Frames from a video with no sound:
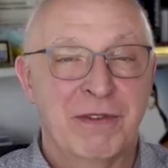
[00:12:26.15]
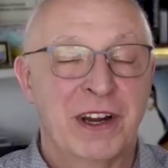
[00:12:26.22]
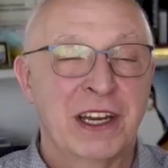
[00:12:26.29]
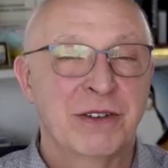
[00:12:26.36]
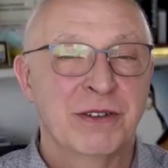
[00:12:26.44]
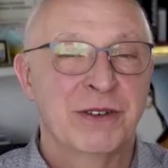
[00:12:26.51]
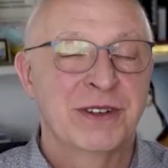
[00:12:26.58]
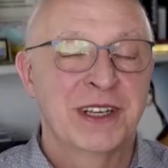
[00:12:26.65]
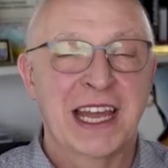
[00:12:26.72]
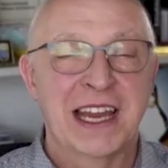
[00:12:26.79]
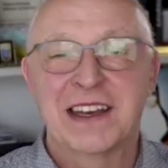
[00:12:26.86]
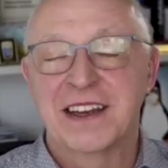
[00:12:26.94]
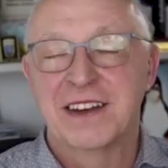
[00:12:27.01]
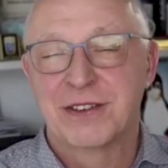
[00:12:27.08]
where you
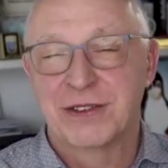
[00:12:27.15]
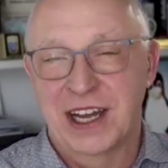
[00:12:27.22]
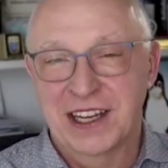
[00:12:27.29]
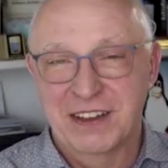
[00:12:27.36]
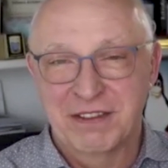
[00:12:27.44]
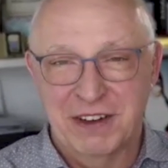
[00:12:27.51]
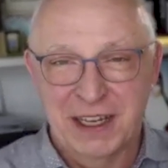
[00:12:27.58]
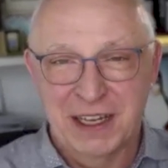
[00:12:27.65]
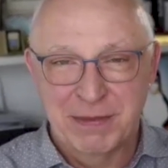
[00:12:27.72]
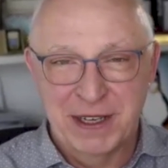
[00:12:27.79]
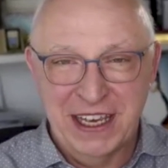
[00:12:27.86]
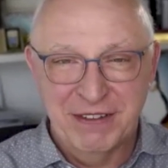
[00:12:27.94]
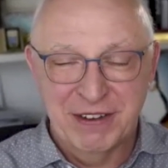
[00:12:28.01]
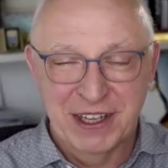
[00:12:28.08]
get into undefined
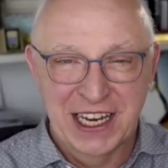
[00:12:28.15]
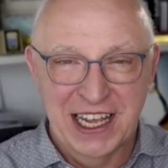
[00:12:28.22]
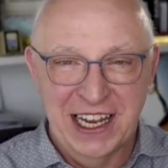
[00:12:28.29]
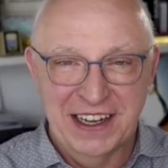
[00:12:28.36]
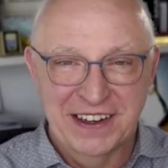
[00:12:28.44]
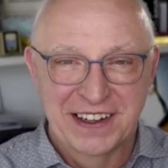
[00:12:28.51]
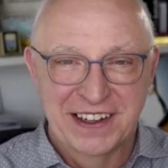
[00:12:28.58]
behavior land.